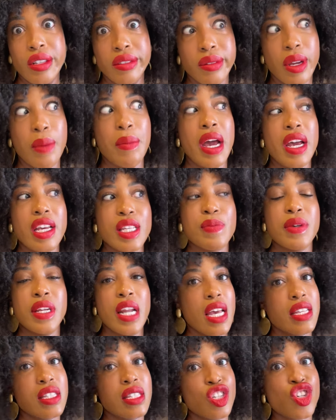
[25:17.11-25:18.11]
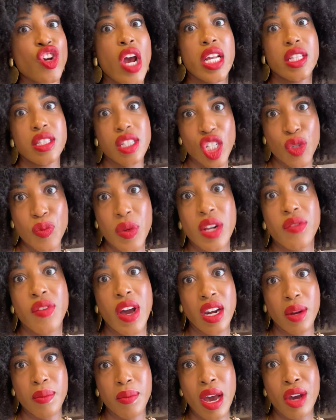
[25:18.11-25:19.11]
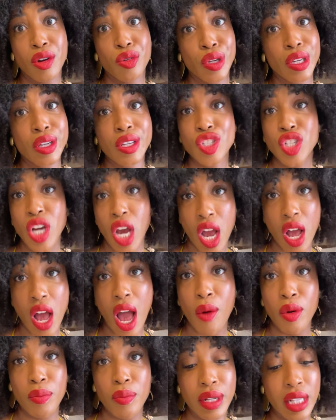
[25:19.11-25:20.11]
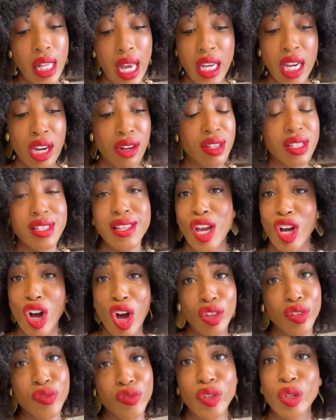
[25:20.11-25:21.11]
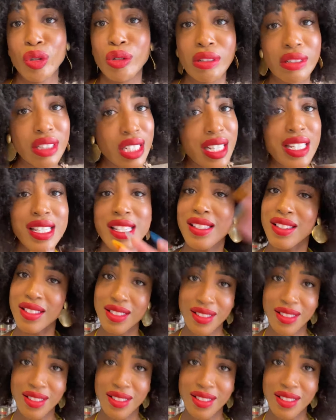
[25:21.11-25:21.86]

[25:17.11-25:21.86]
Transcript: And my husband has to try to teach me to find a boundary because, child, I would be like, here, just take all the food. Just